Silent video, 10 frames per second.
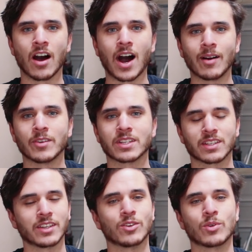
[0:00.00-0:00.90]

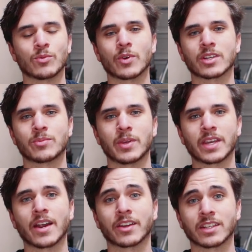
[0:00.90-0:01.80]
obviously you wouldn't want to
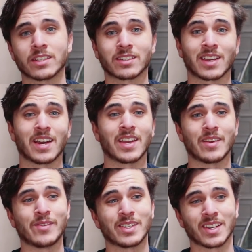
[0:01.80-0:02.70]
speak out against this guy
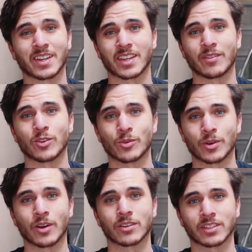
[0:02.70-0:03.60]
if he's going to give you
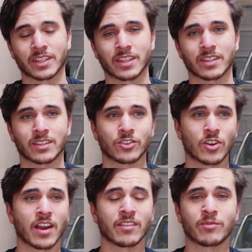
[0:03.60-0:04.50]
cars like this to
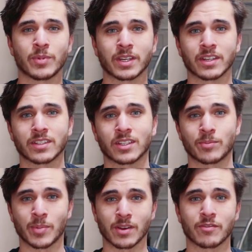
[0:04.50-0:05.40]
drive because it's
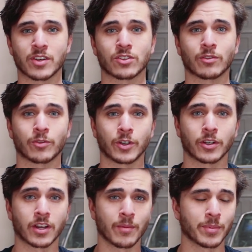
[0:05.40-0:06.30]
beneficial for your
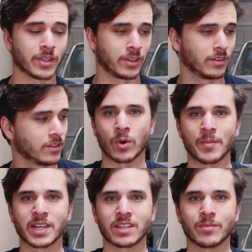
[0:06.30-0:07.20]
company. What
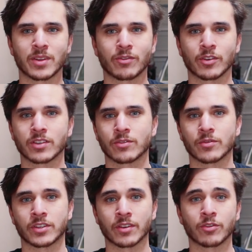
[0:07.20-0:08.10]
makes him
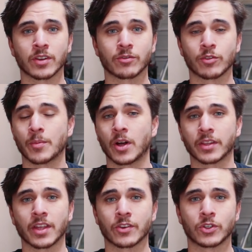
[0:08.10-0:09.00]
different from all
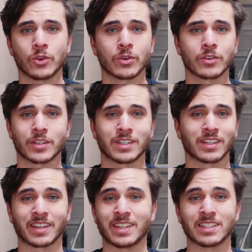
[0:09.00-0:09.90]
the other tuners is
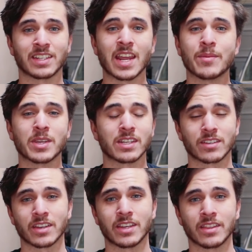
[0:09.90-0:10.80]
like he's naming
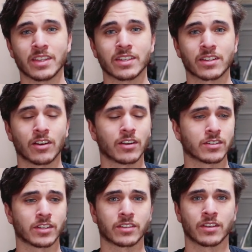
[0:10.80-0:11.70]
these
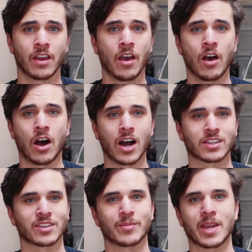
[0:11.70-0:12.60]
cars these
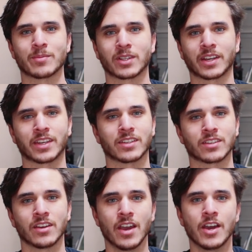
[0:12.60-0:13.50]
awesome names. Like
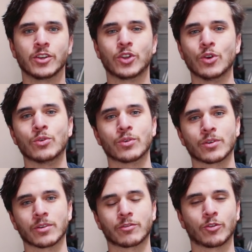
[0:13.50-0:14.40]
his tuned
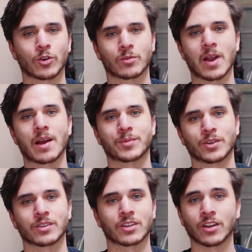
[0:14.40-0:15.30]
Ford
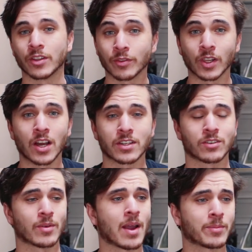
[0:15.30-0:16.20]
Raptor is called the
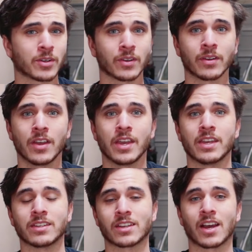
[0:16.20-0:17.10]
Velociraptor.
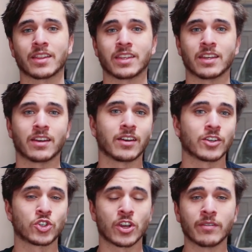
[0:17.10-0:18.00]
He's got the
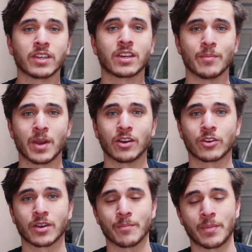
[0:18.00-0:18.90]
Chevy
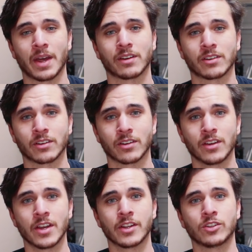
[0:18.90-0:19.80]
Camaro competitor
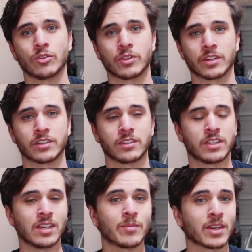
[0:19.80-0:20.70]
to the
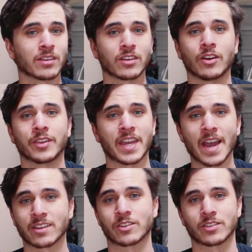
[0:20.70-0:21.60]
Demon called the
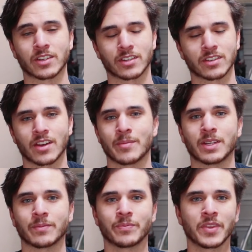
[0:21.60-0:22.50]
Exorcist. I
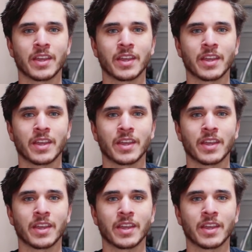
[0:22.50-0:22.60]
mean,